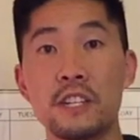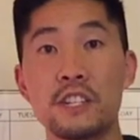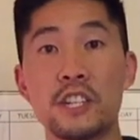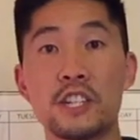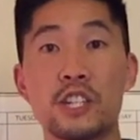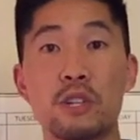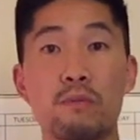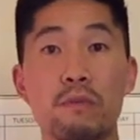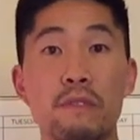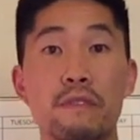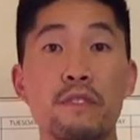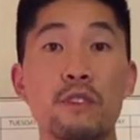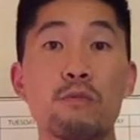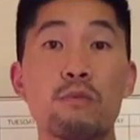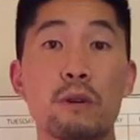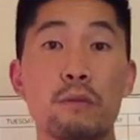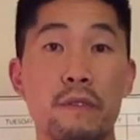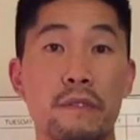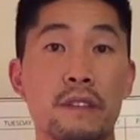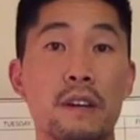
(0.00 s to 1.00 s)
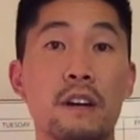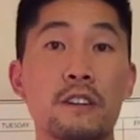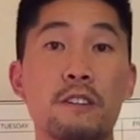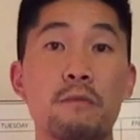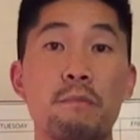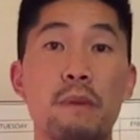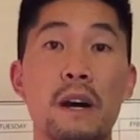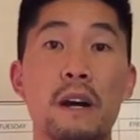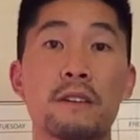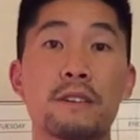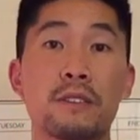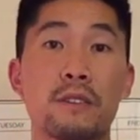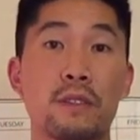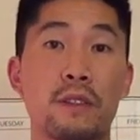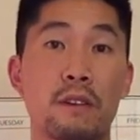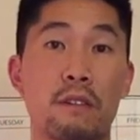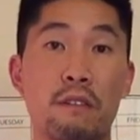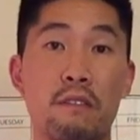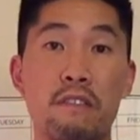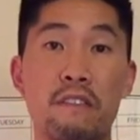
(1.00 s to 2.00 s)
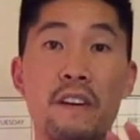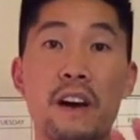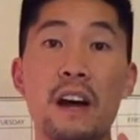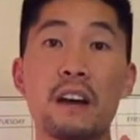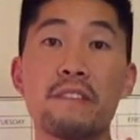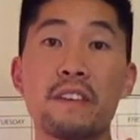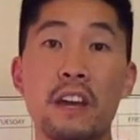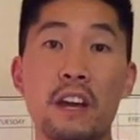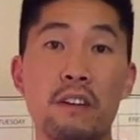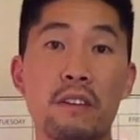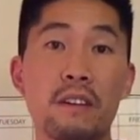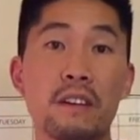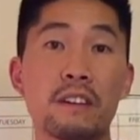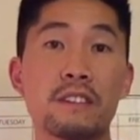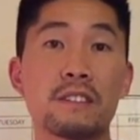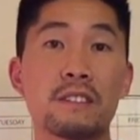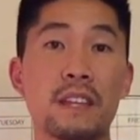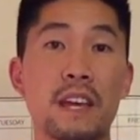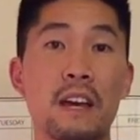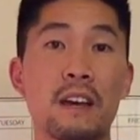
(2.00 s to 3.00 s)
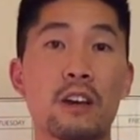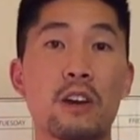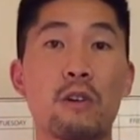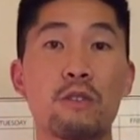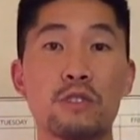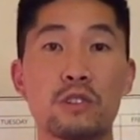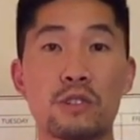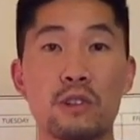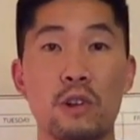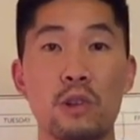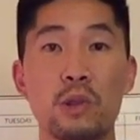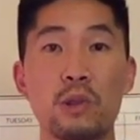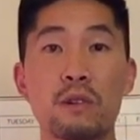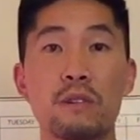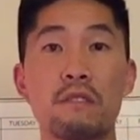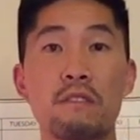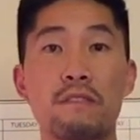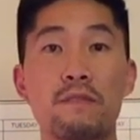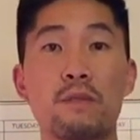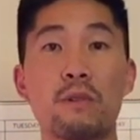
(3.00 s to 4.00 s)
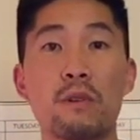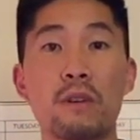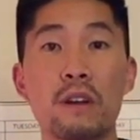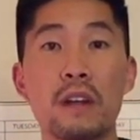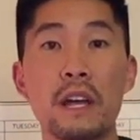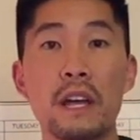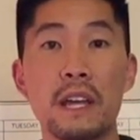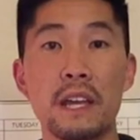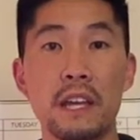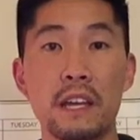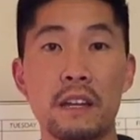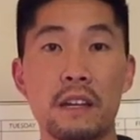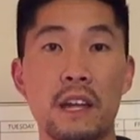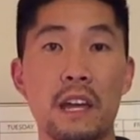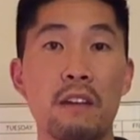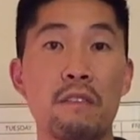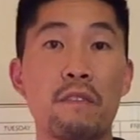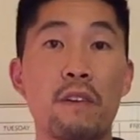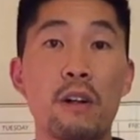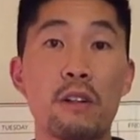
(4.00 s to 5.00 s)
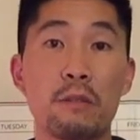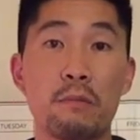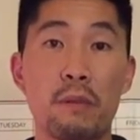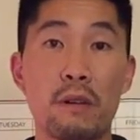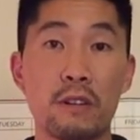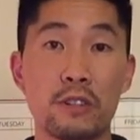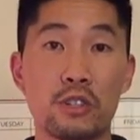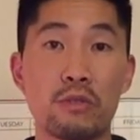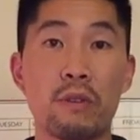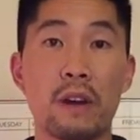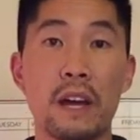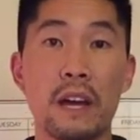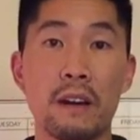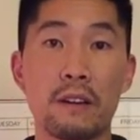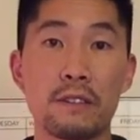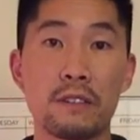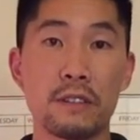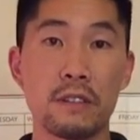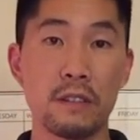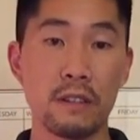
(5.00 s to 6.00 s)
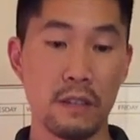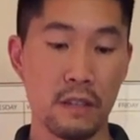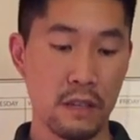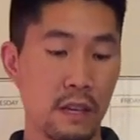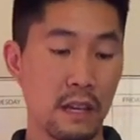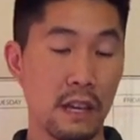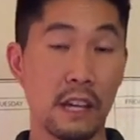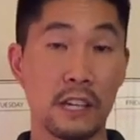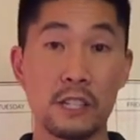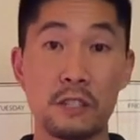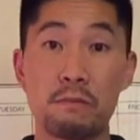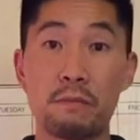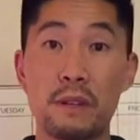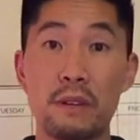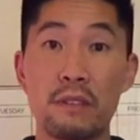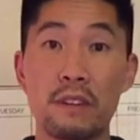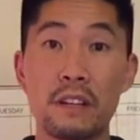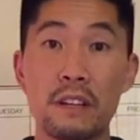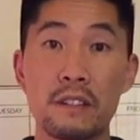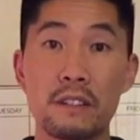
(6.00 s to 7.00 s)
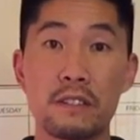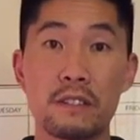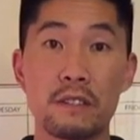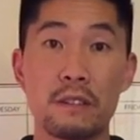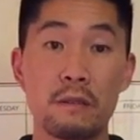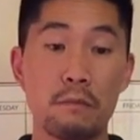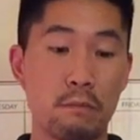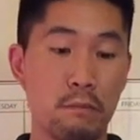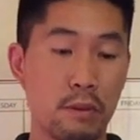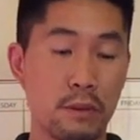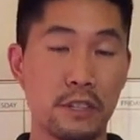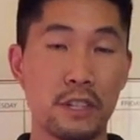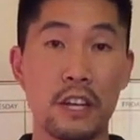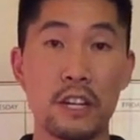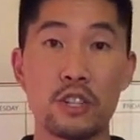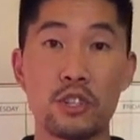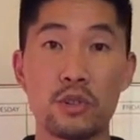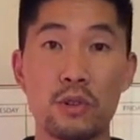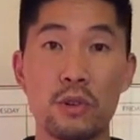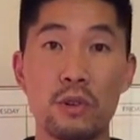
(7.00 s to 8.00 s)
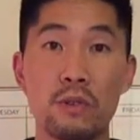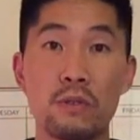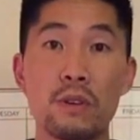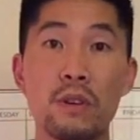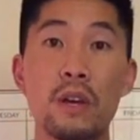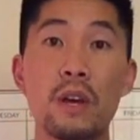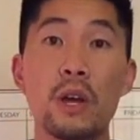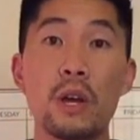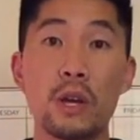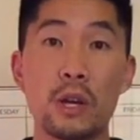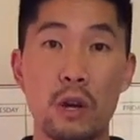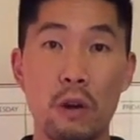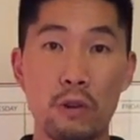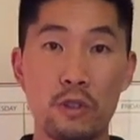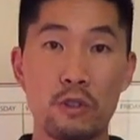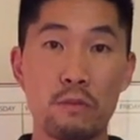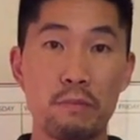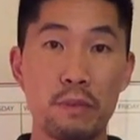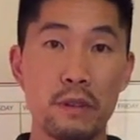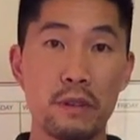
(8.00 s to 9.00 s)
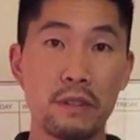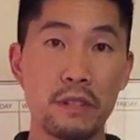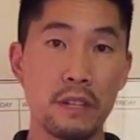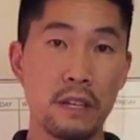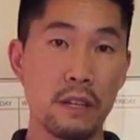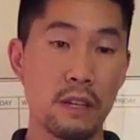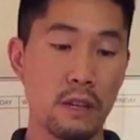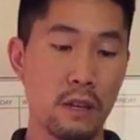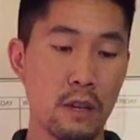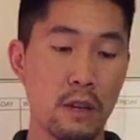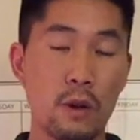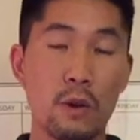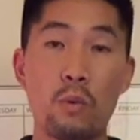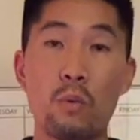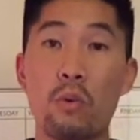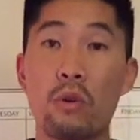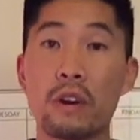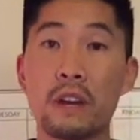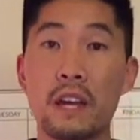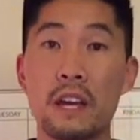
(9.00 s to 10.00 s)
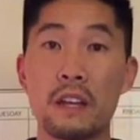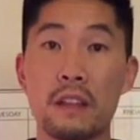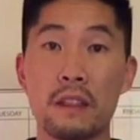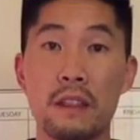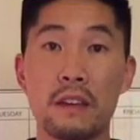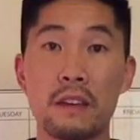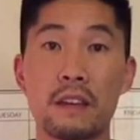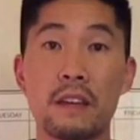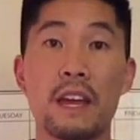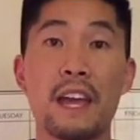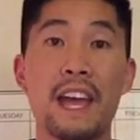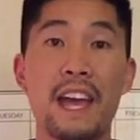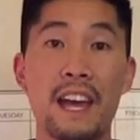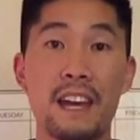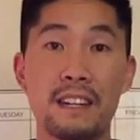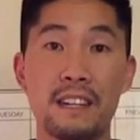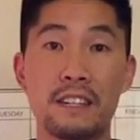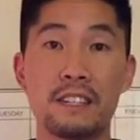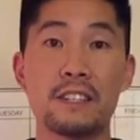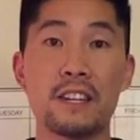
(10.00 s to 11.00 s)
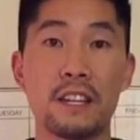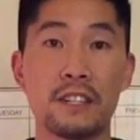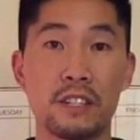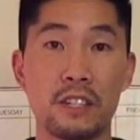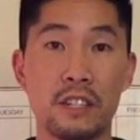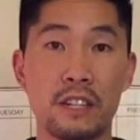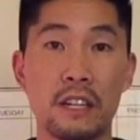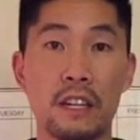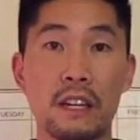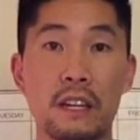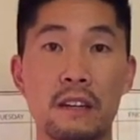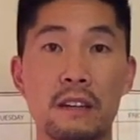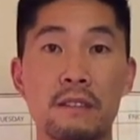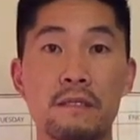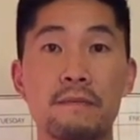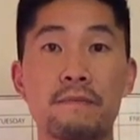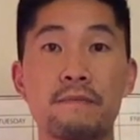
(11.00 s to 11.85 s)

Just to review what we've talked about, there are 5 areas that coaches are looking for in a volleyball tryout: experience, potential, coachability, work ethic, and intensity.